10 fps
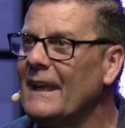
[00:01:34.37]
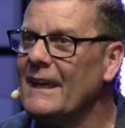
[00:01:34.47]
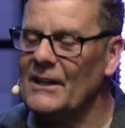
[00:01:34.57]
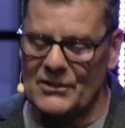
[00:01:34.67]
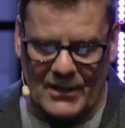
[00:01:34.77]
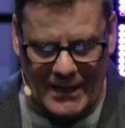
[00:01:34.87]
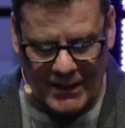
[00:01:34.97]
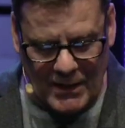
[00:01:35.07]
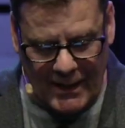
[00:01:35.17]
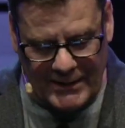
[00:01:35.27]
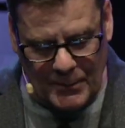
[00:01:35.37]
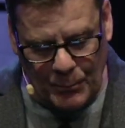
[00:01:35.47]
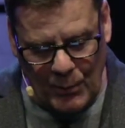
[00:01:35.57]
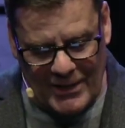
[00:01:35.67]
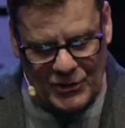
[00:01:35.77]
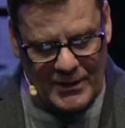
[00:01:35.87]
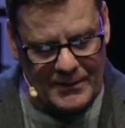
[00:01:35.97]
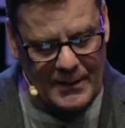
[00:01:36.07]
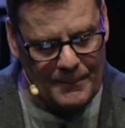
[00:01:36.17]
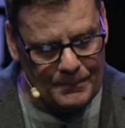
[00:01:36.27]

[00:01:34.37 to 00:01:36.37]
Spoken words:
It is a depression